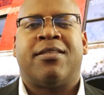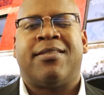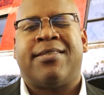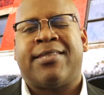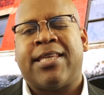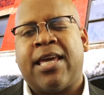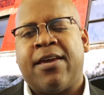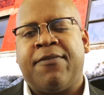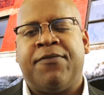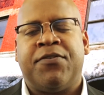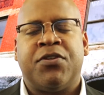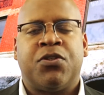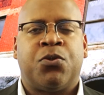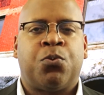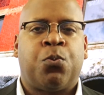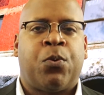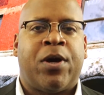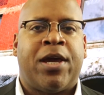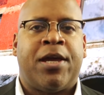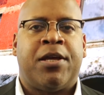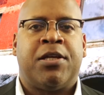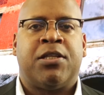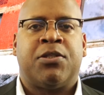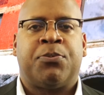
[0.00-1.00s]
safest
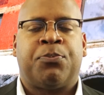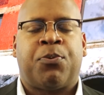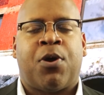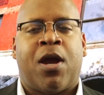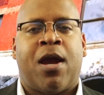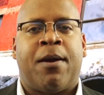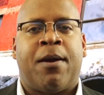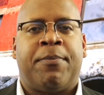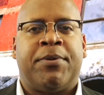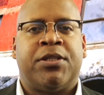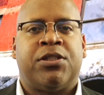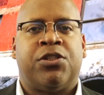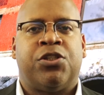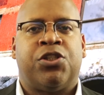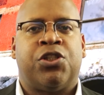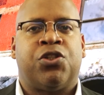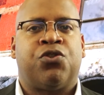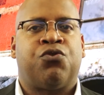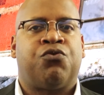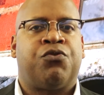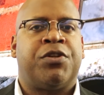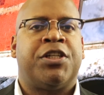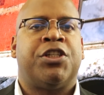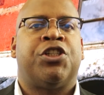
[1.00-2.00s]
way is probably to
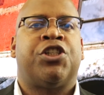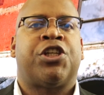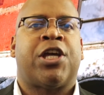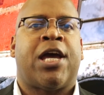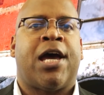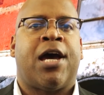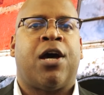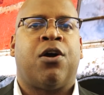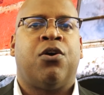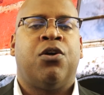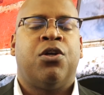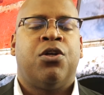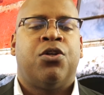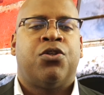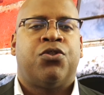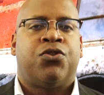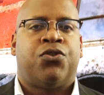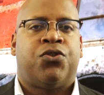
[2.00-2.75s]
just reach out